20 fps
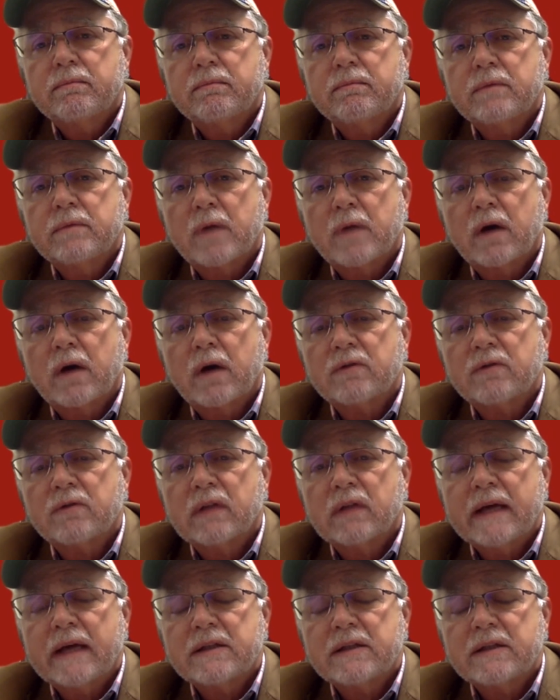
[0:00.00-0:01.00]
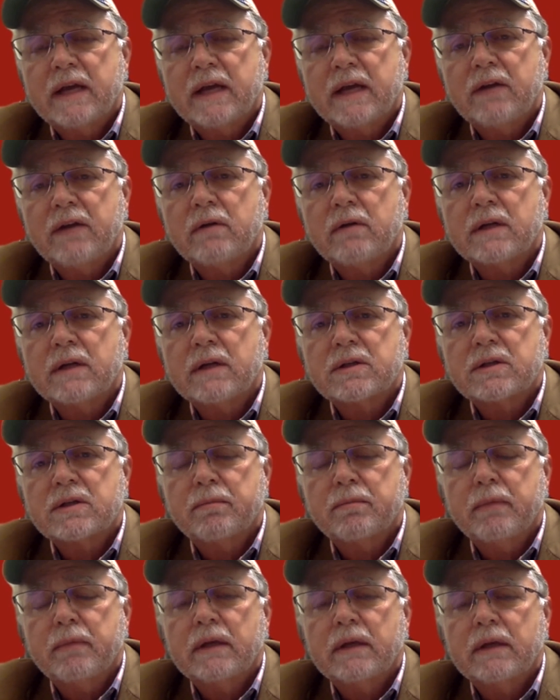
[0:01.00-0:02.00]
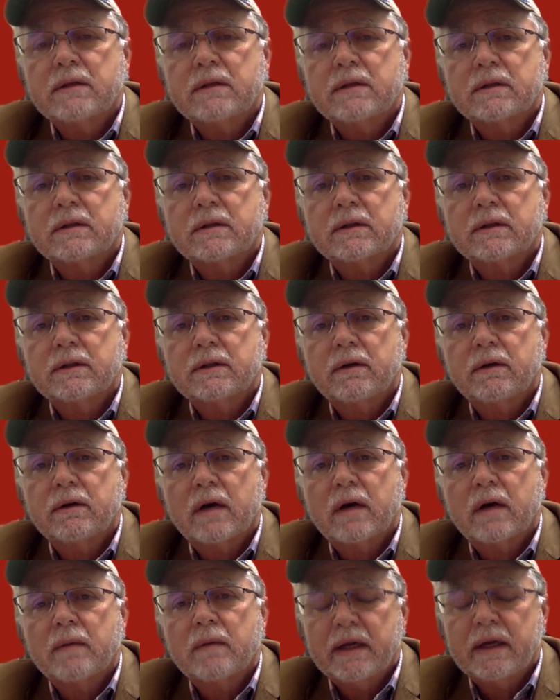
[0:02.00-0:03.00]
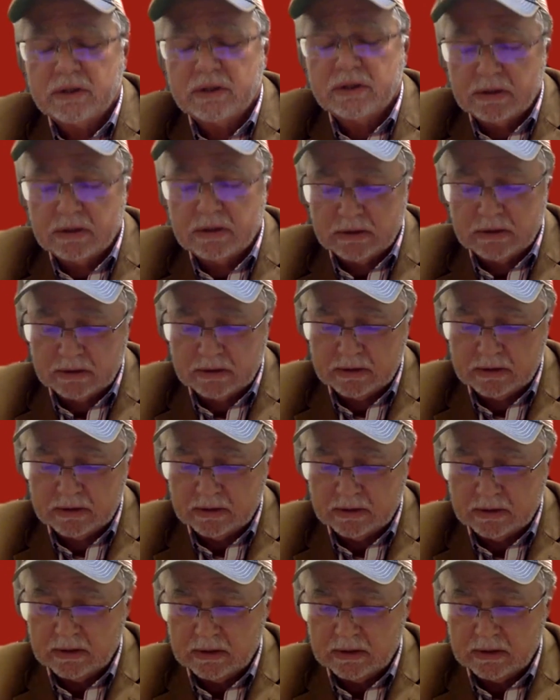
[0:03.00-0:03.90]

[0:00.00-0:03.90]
tomorrow's the last day you can submit your nominations.